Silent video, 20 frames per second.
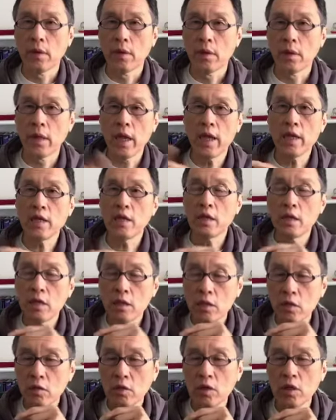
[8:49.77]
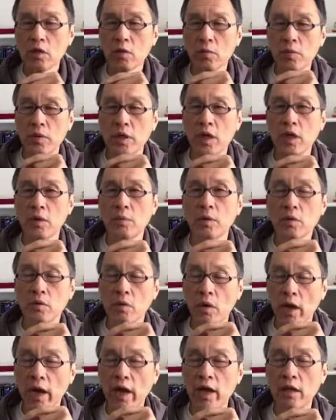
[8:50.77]
then you need to be able to
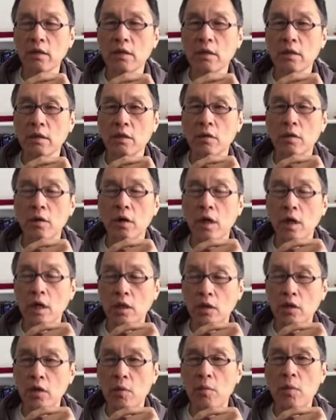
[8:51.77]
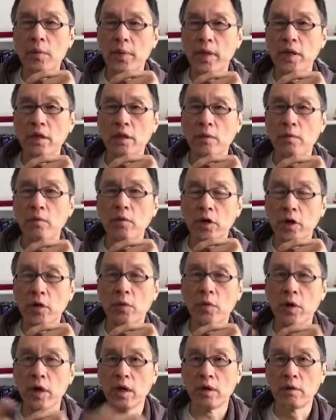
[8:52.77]
handle your momentum very
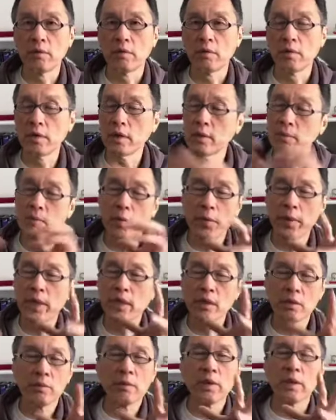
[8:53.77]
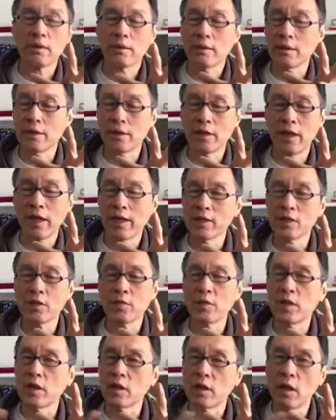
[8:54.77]
well. In momentum, has to
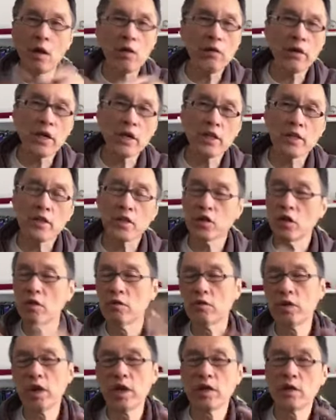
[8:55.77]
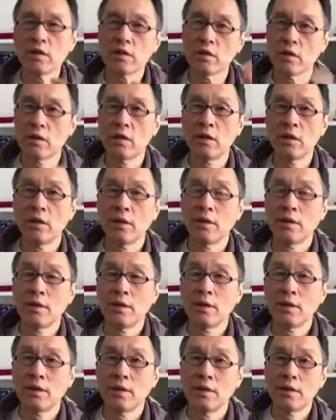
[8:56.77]
be a long range, short range,
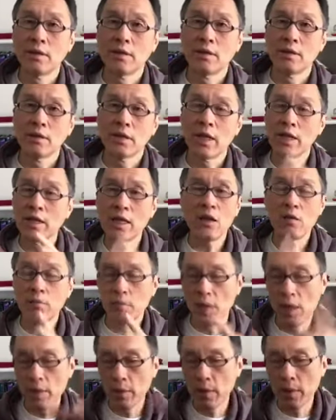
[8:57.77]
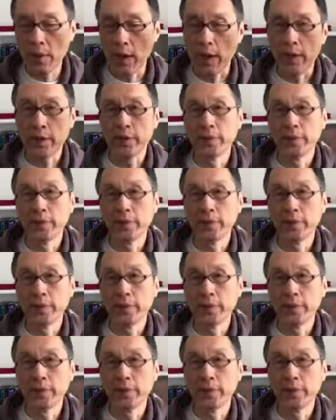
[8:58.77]
take down, blah blah blah.